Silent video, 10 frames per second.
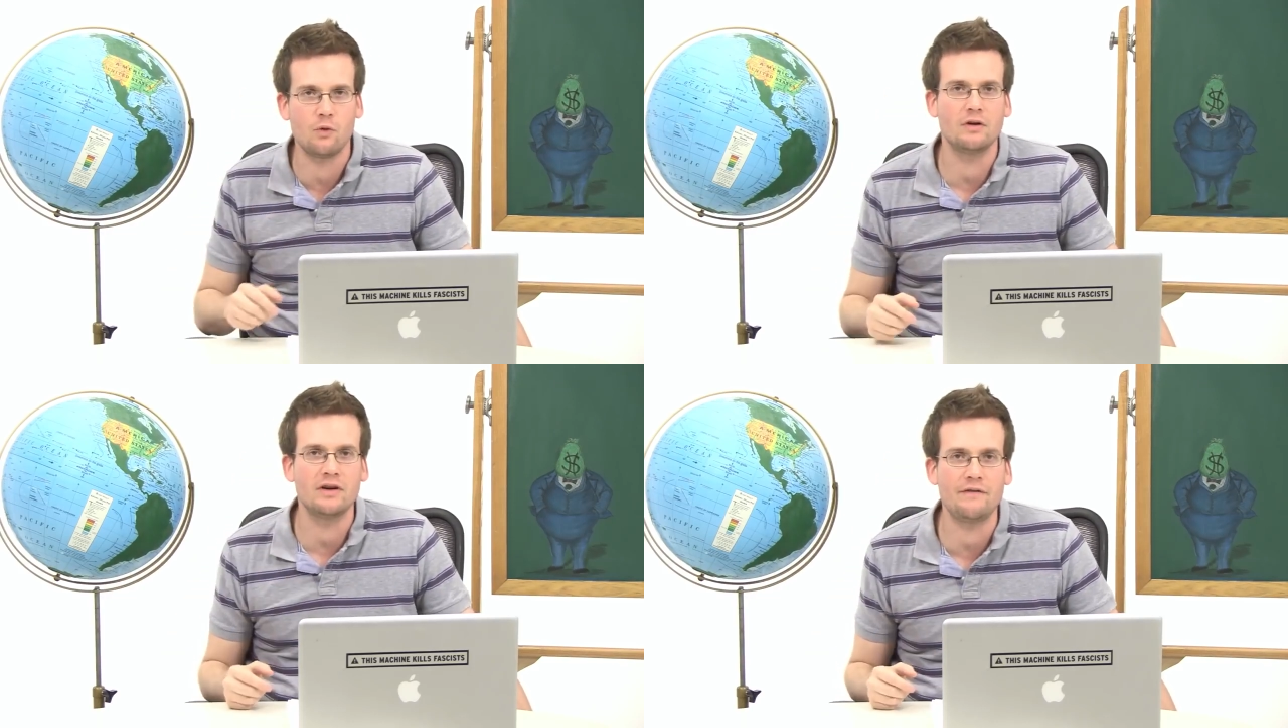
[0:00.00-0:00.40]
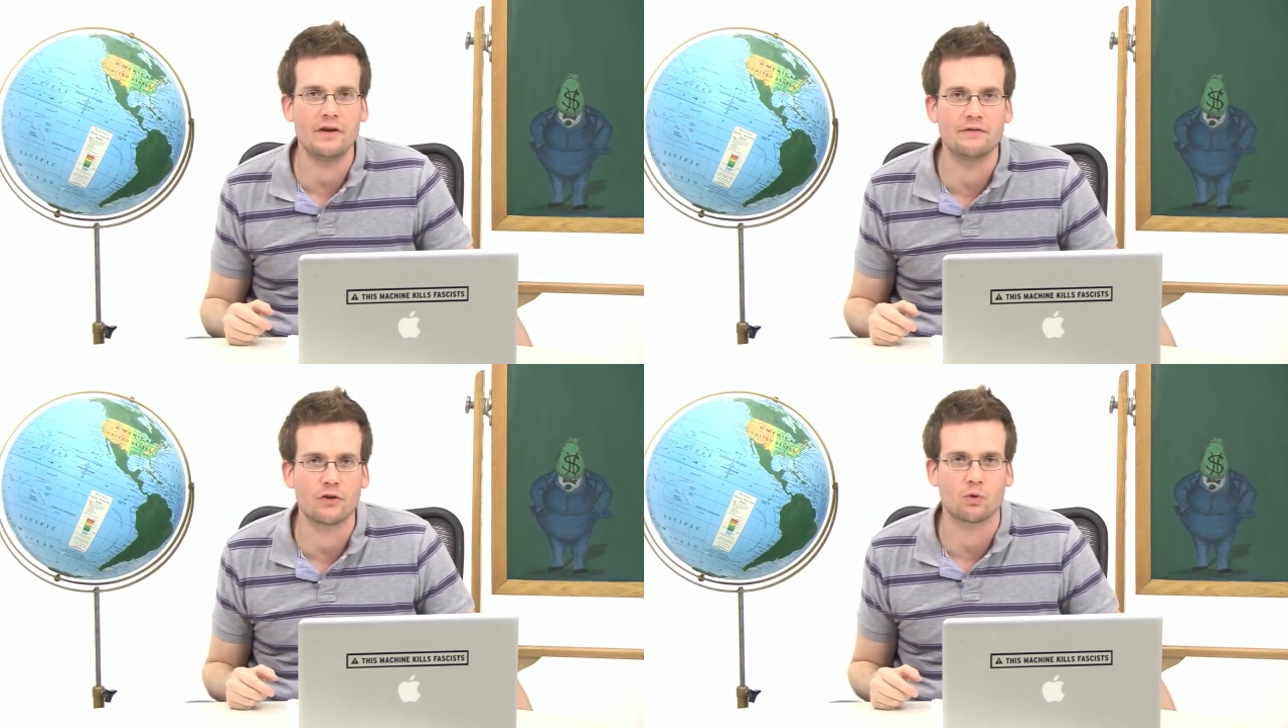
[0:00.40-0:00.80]
will live
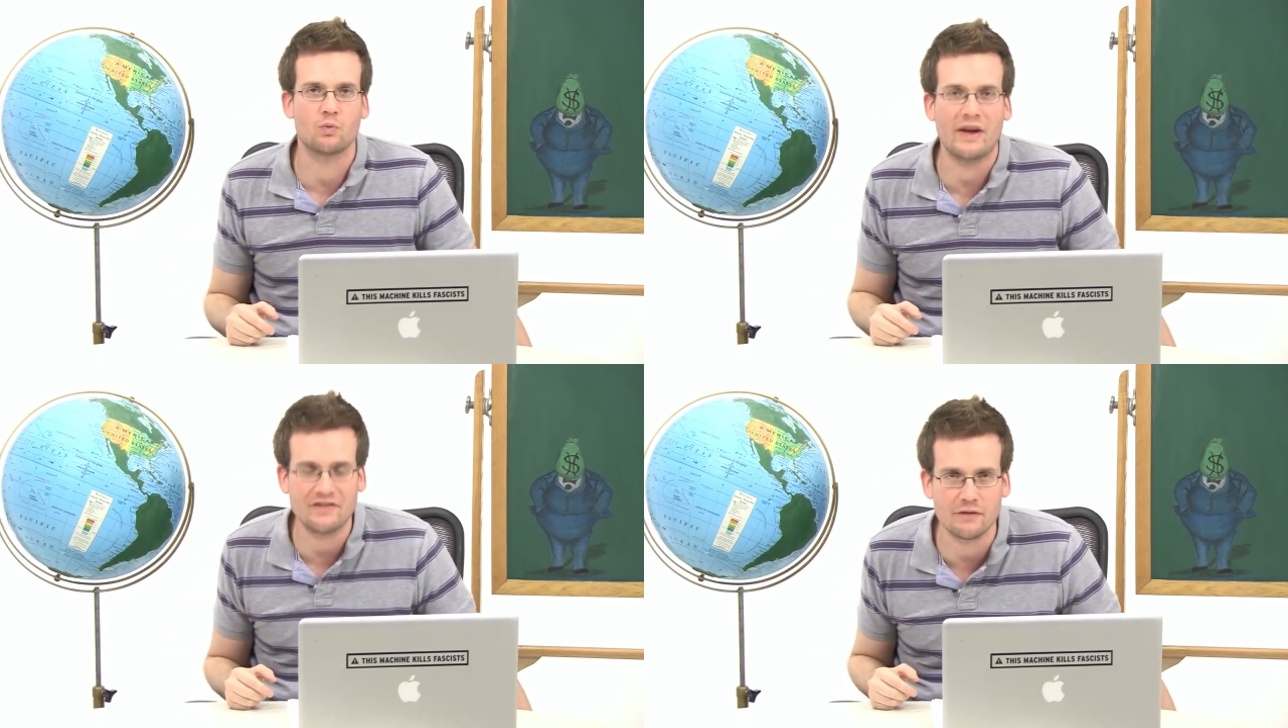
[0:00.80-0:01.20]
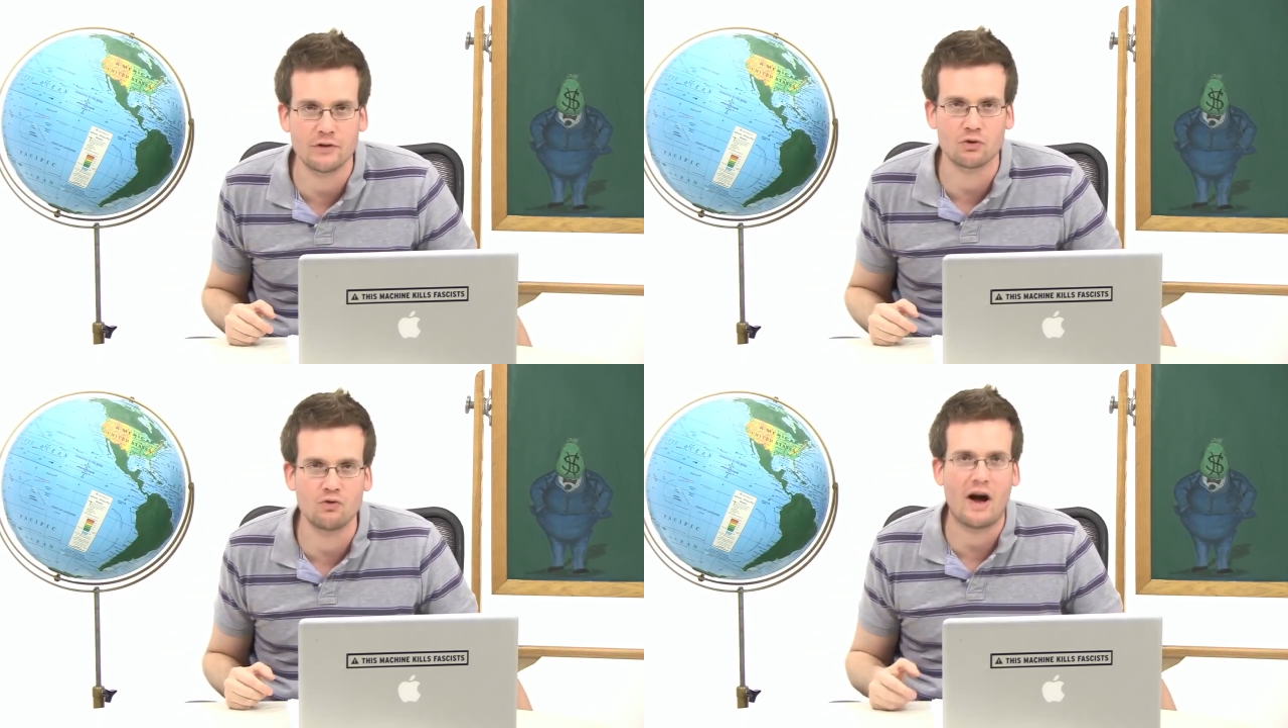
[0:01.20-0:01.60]
in for the rest of
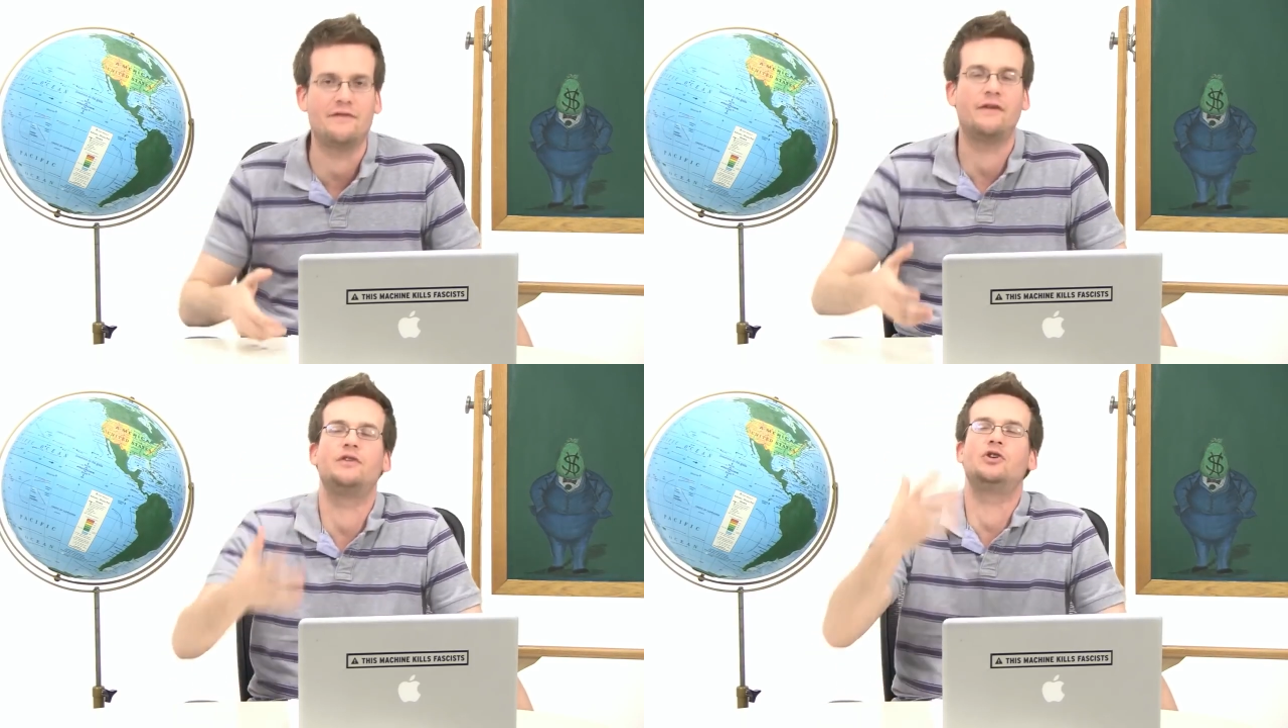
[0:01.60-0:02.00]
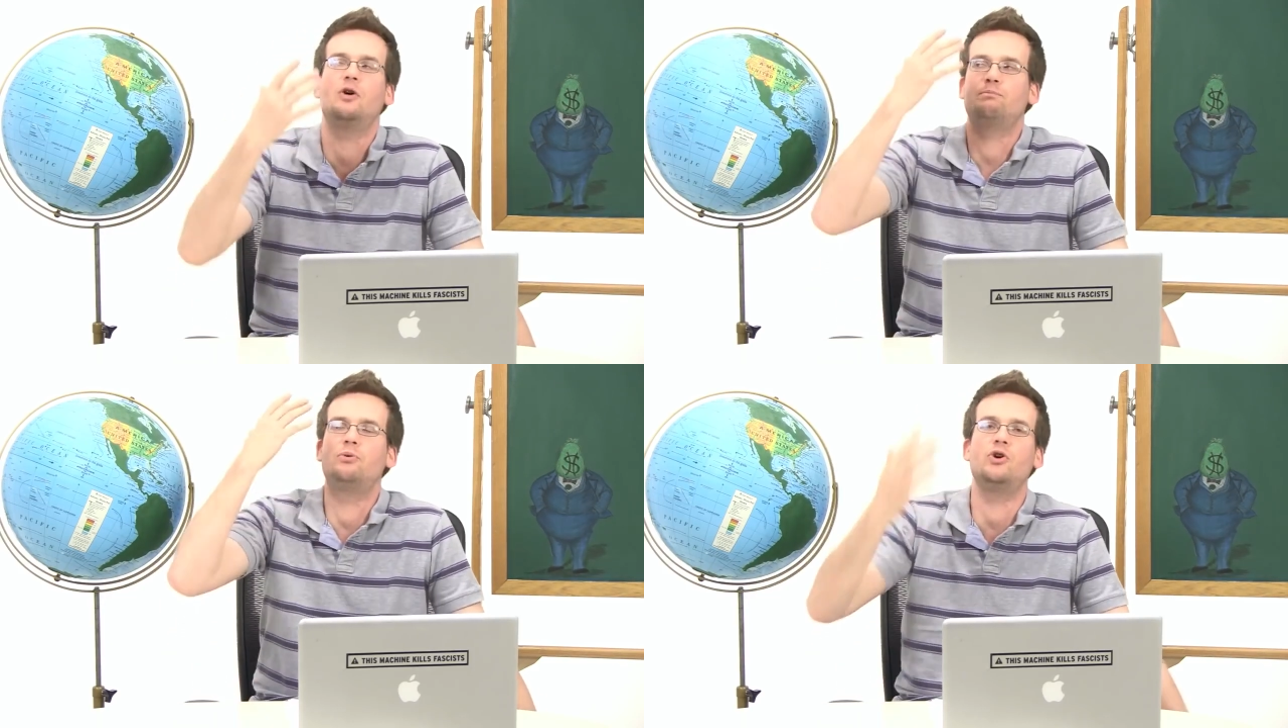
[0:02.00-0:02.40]
your life if you
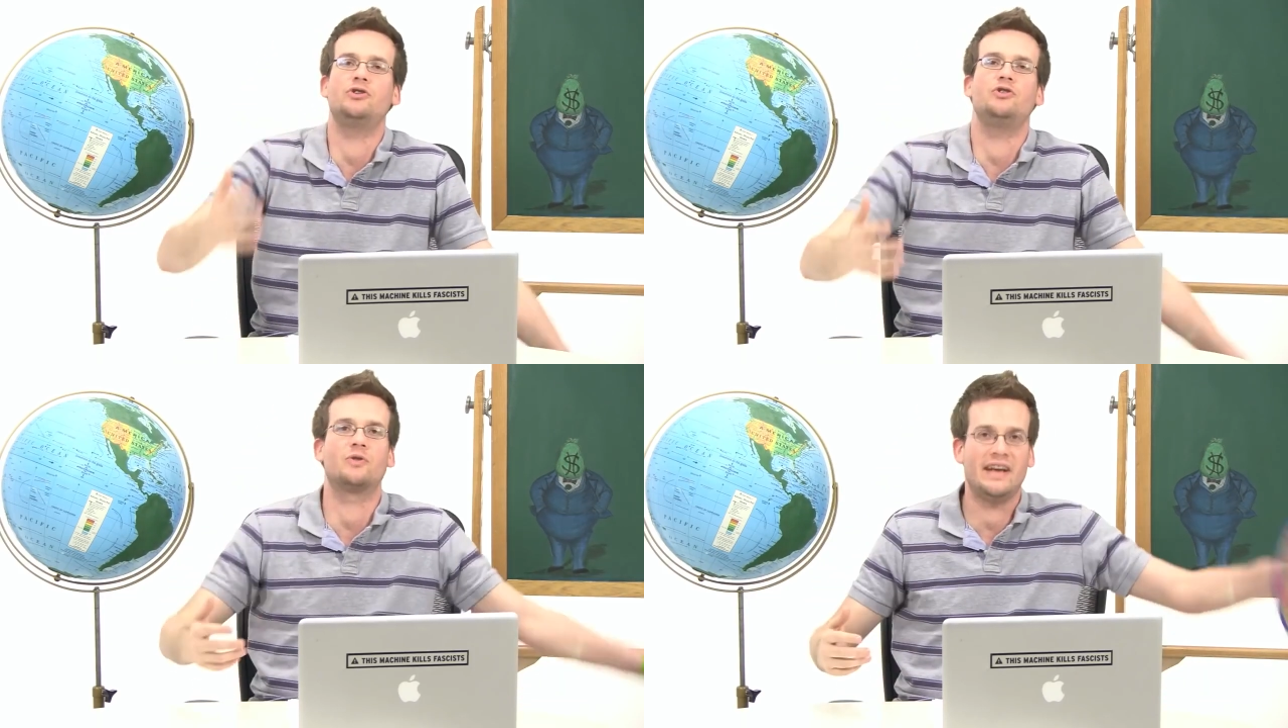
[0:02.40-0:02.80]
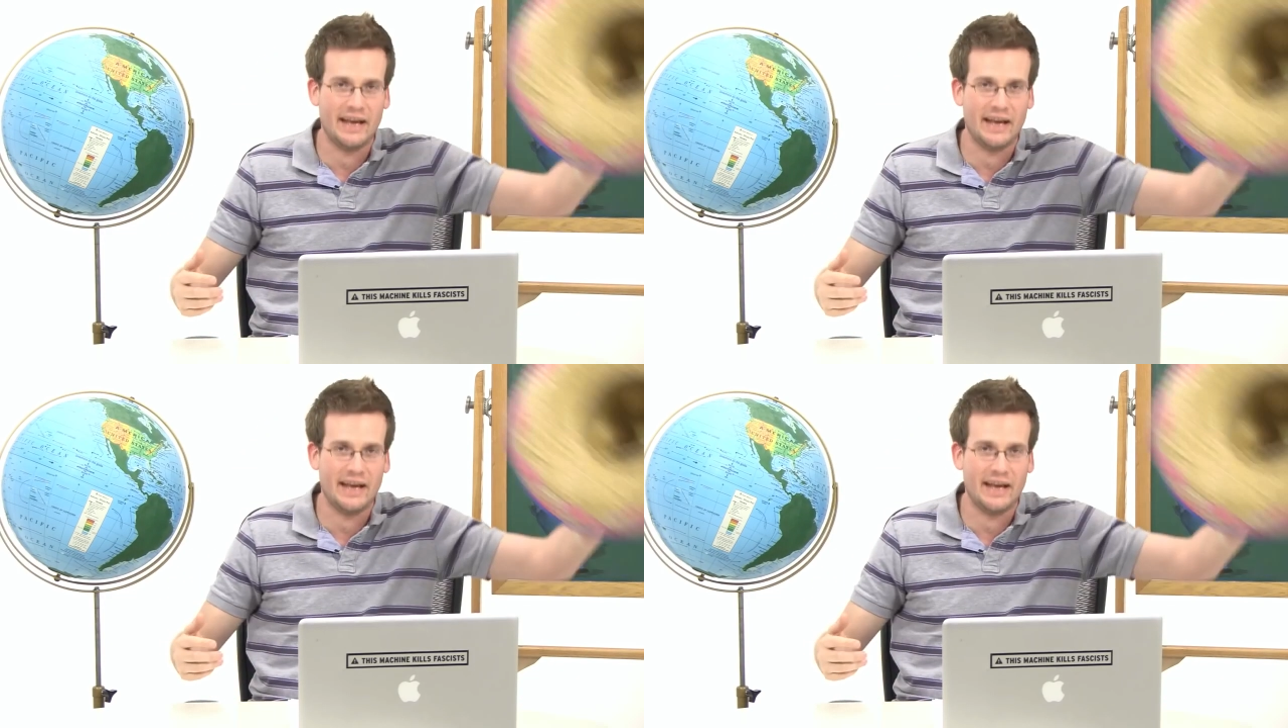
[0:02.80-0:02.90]
don't put your